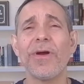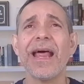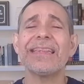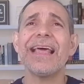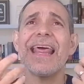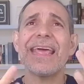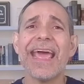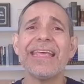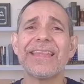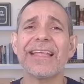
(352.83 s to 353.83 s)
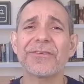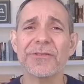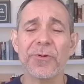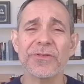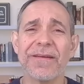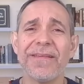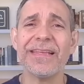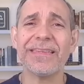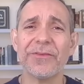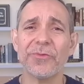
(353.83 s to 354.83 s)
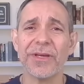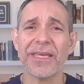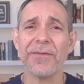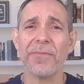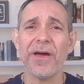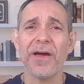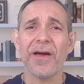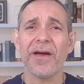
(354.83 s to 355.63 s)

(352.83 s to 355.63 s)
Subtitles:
When I delegate that responsibility to Him